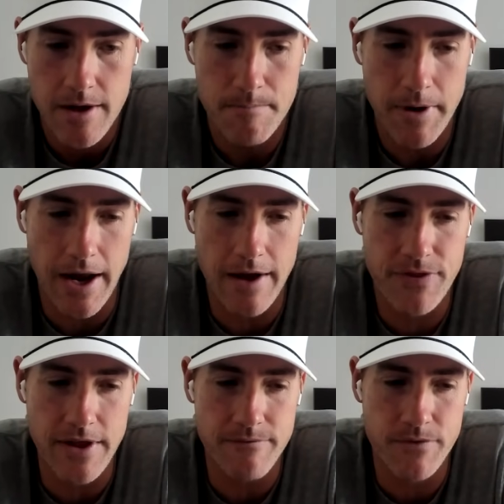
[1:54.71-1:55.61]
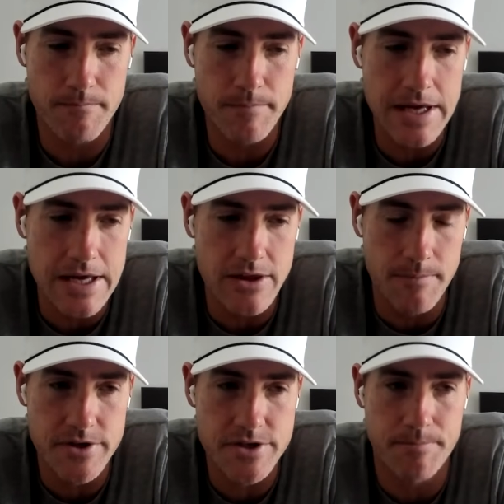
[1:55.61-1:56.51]
But I think for me, the
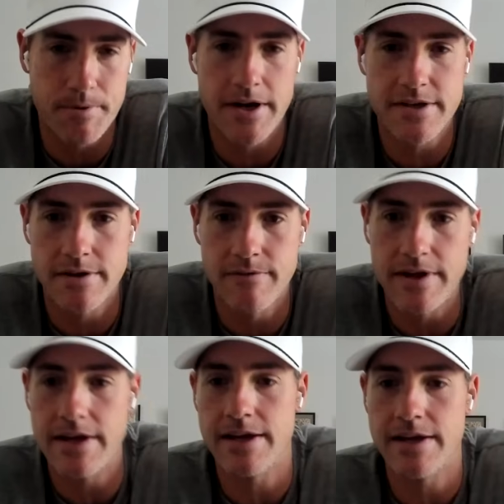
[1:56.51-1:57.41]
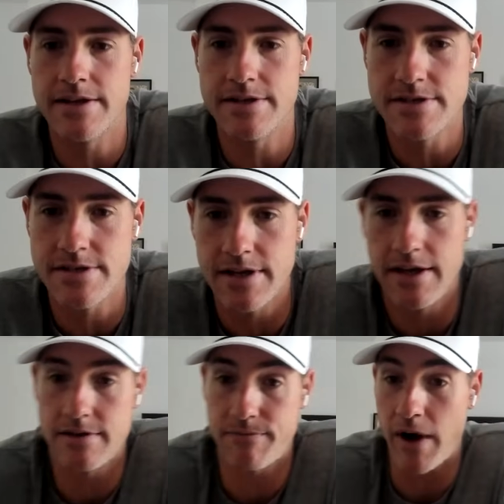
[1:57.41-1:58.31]
most impressive is
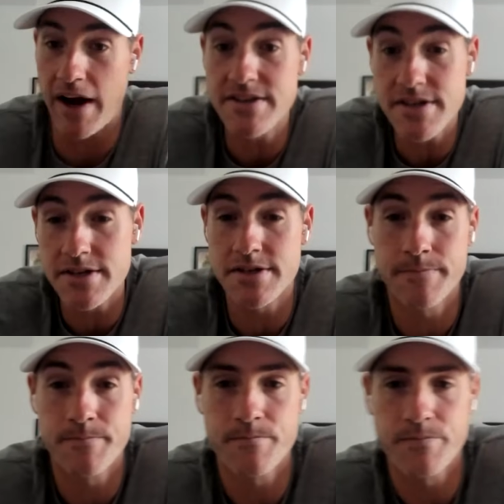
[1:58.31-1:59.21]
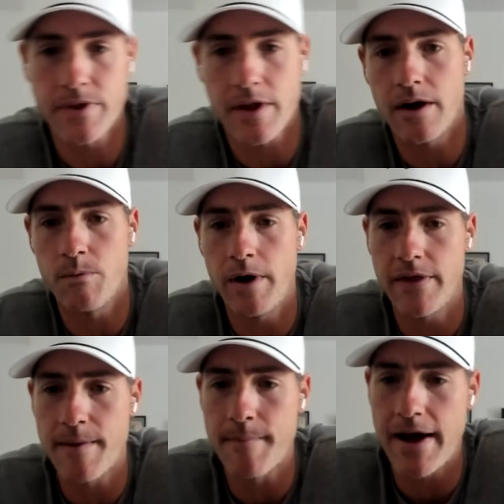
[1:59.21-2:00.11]
Francis
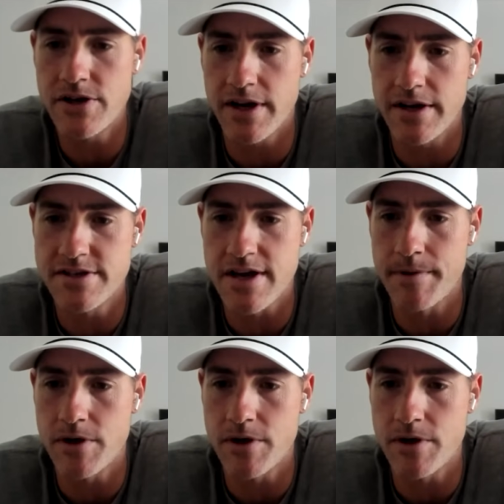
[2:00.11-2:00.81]
winning that match against Sebi